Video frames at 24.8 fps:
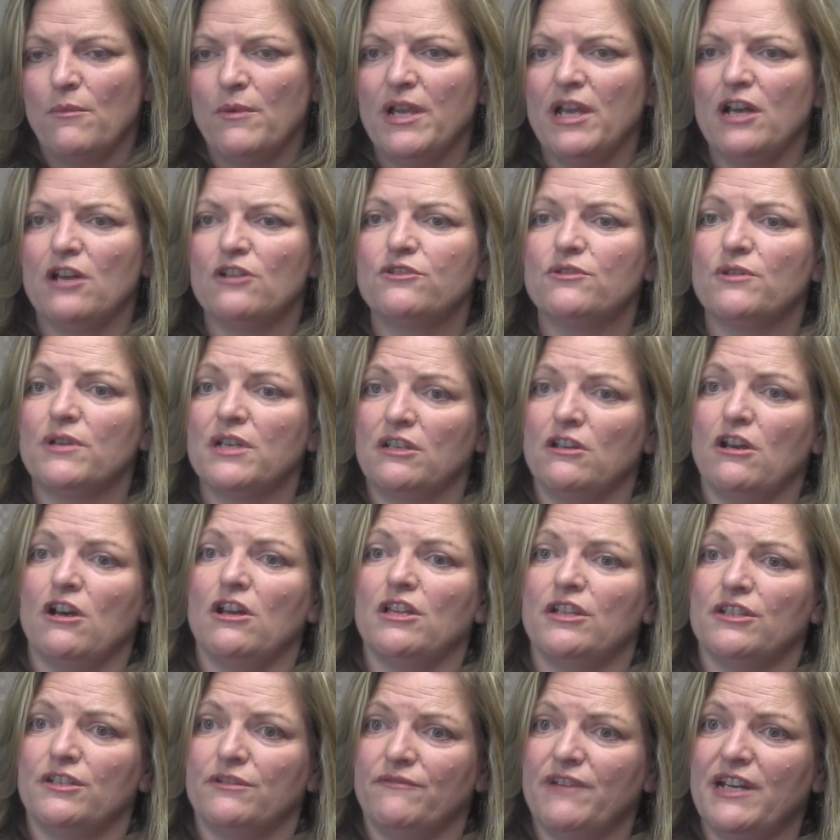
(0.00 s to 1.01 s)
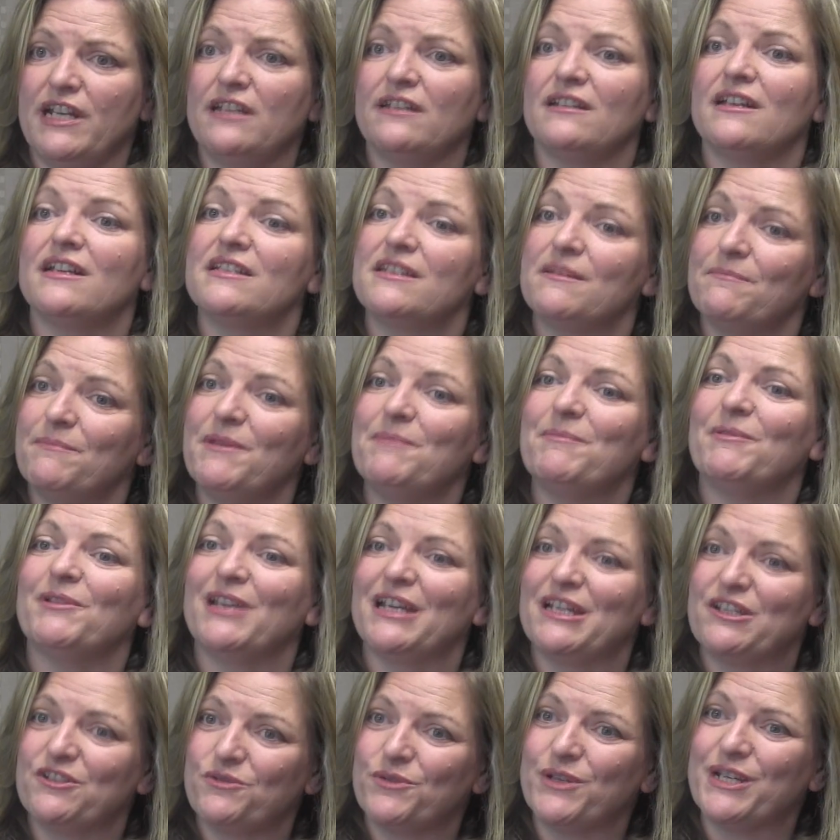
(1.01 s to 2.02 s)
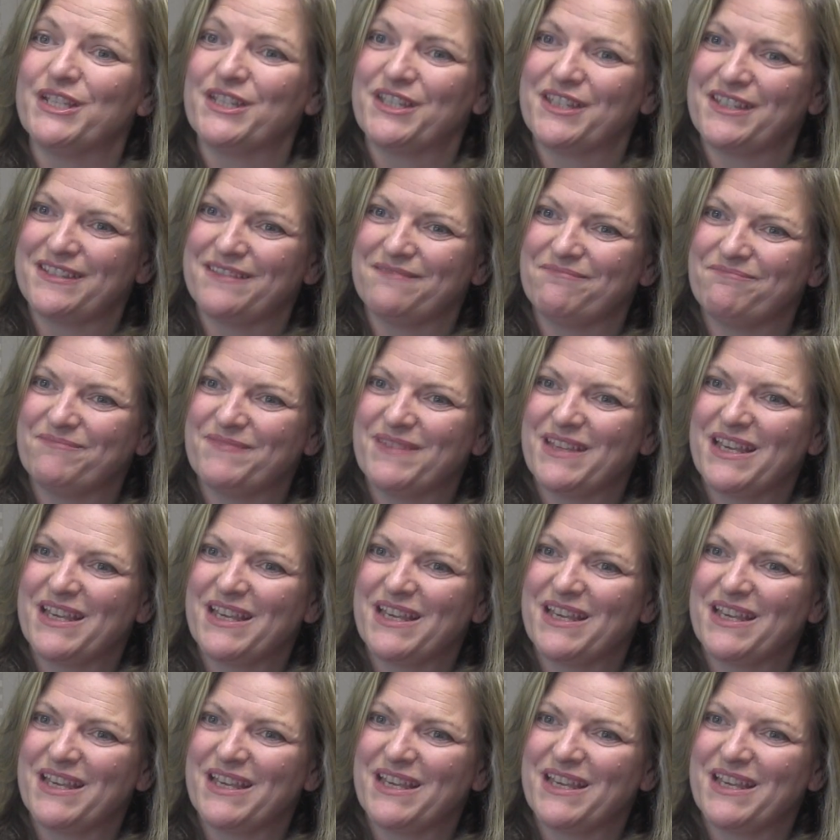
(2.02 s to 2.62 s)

We also acknowledge and recognize that people like treats.